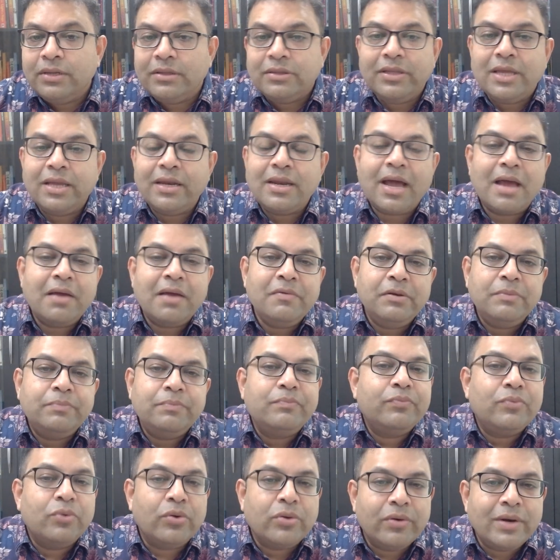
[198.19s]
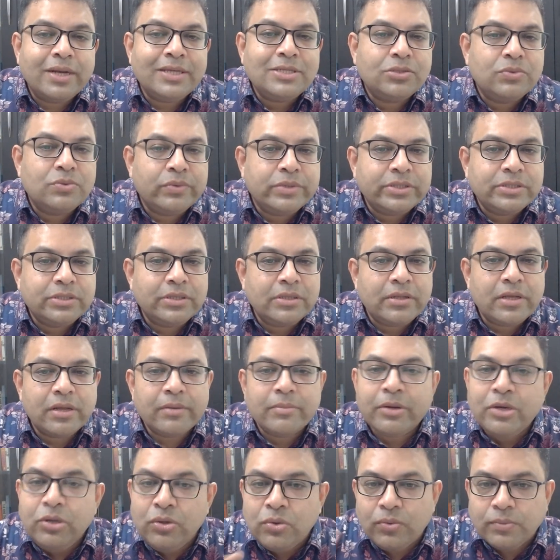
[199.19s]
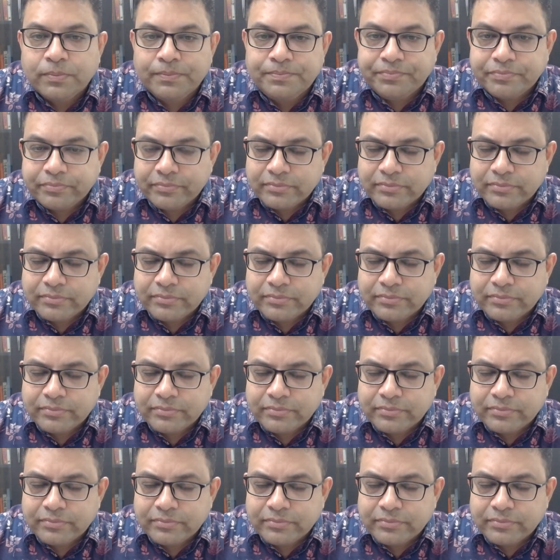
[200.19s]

then I will progress towards the Dharma. No,